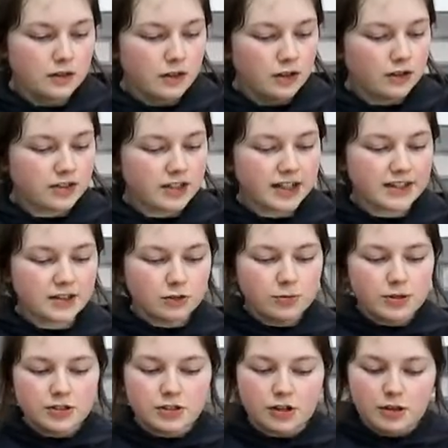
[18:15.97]
Looks like it's
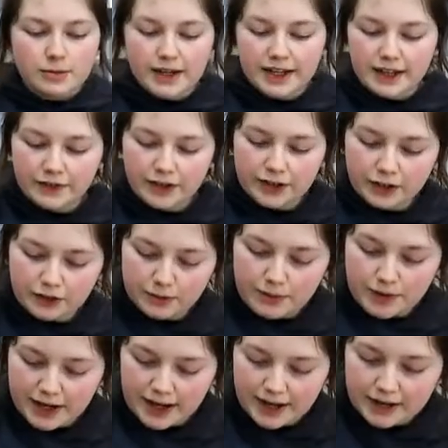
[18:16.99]
almost done. I might give it another
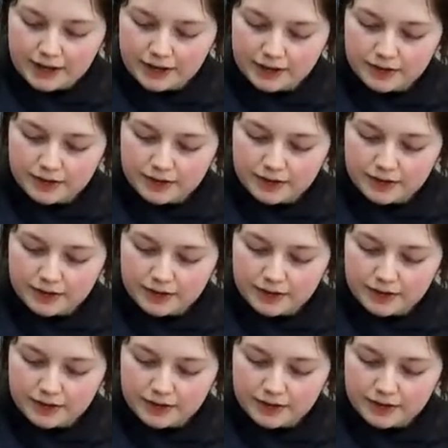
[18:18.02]
minute.